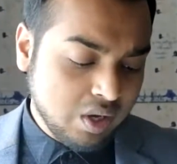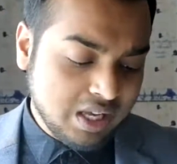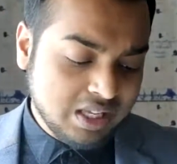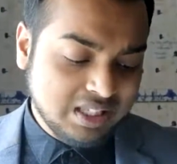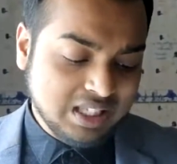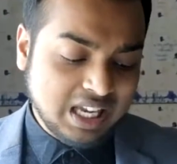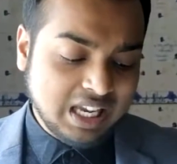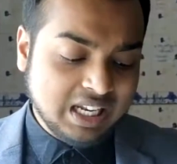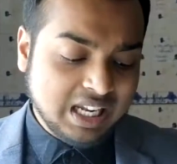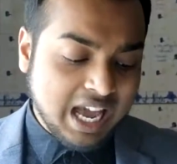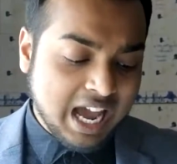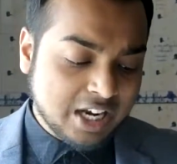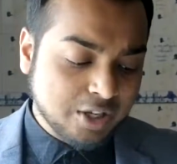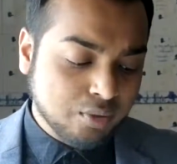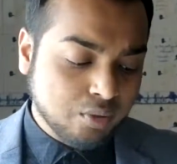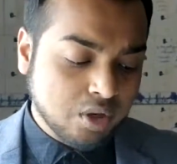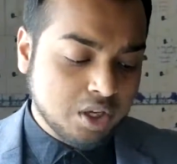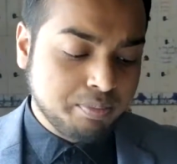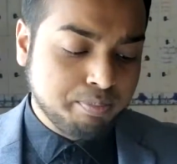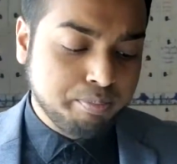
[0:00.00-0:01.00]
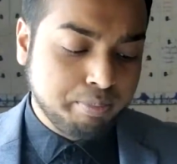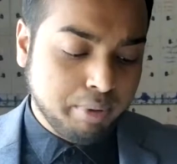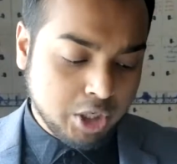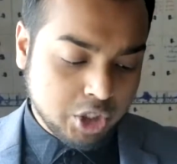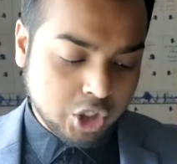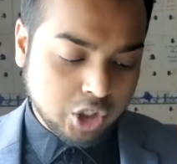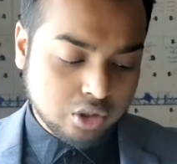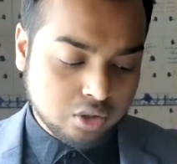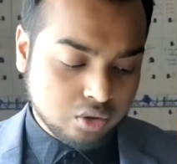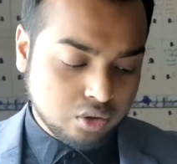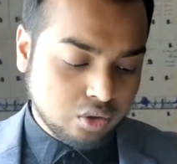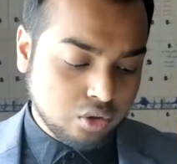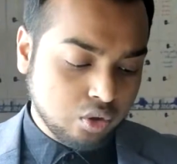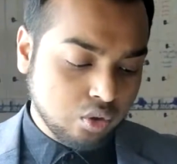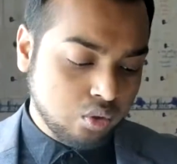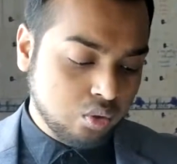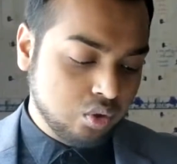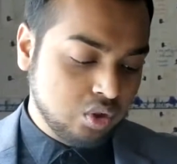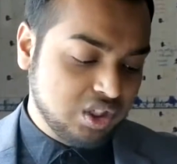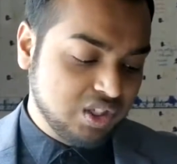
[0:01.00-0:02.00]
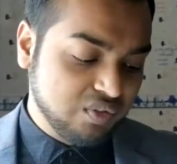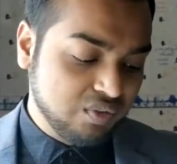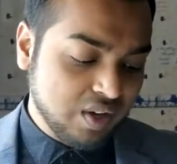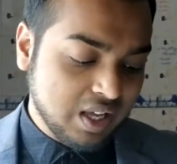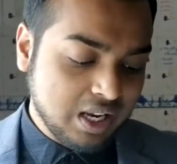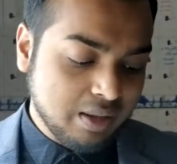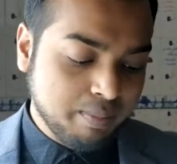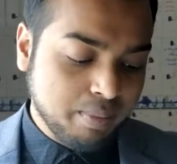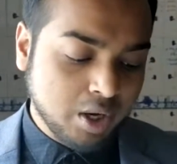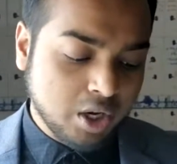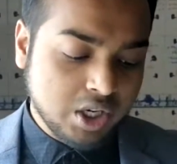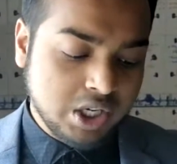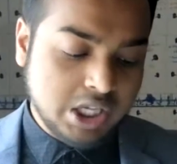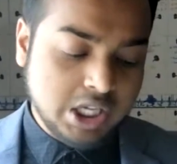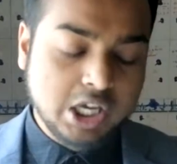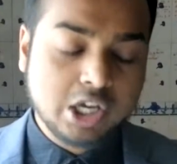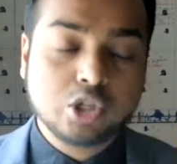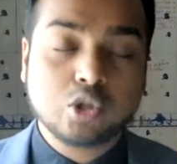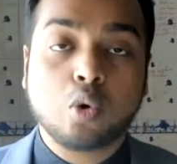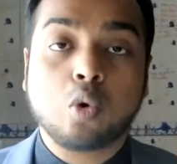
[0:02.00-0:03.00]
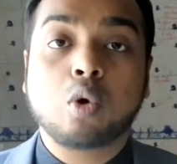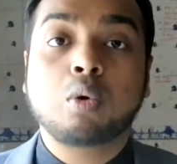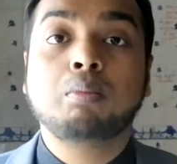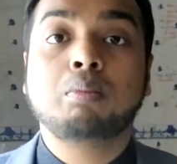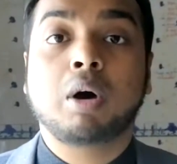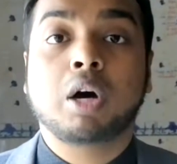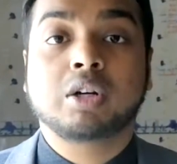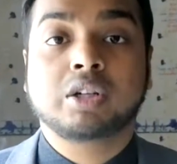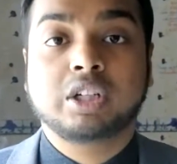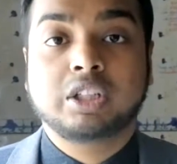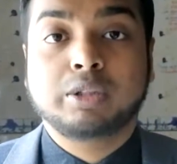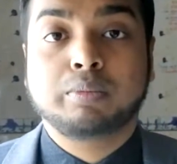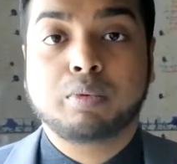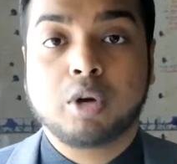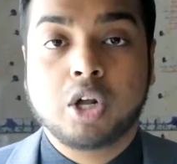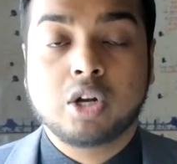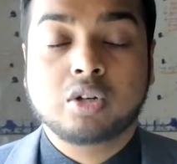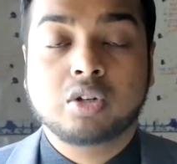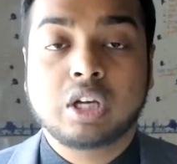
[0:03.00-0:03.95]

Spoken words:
is inadequate budget to develop ideas or market the product.